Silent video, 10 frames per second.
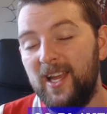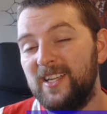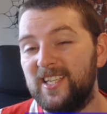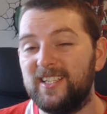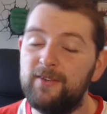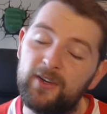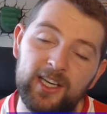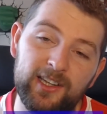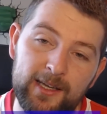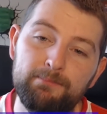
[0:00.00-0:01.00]

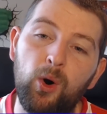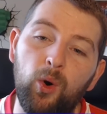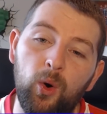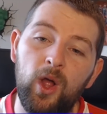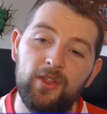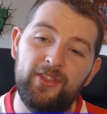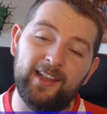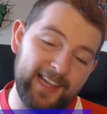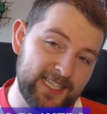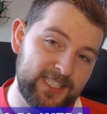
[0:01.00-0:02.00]
significantly more
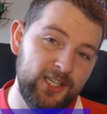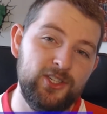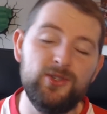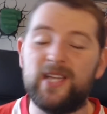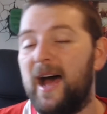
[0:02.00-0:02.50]
than Leicester had used